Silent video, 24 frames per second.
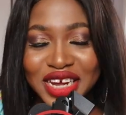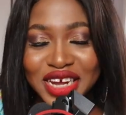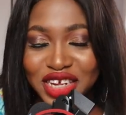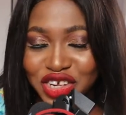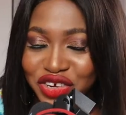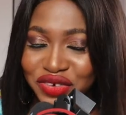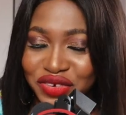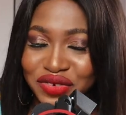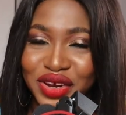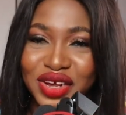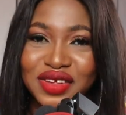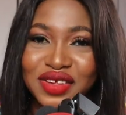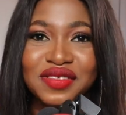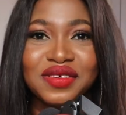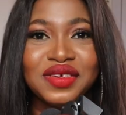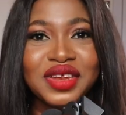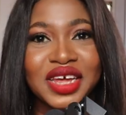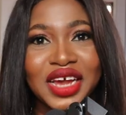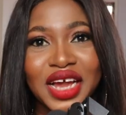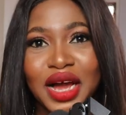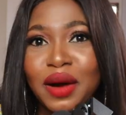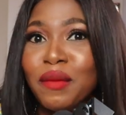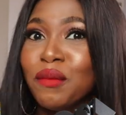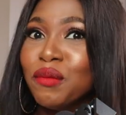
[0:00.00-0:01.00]
Nigeria so
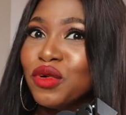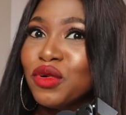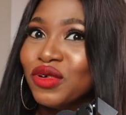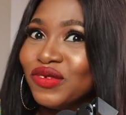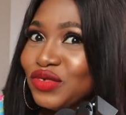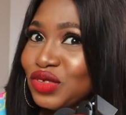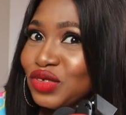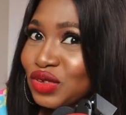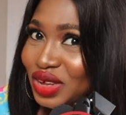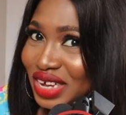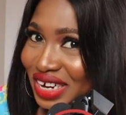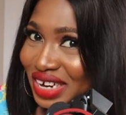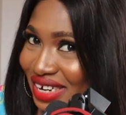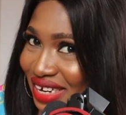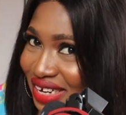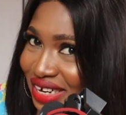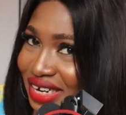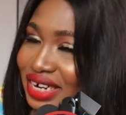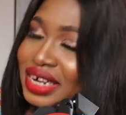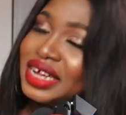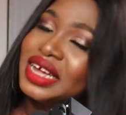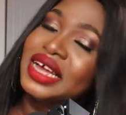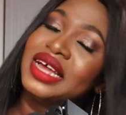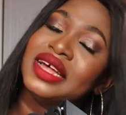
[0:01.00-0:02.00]
they can move to
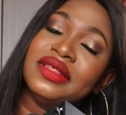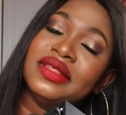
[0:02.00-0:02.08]
Ghana.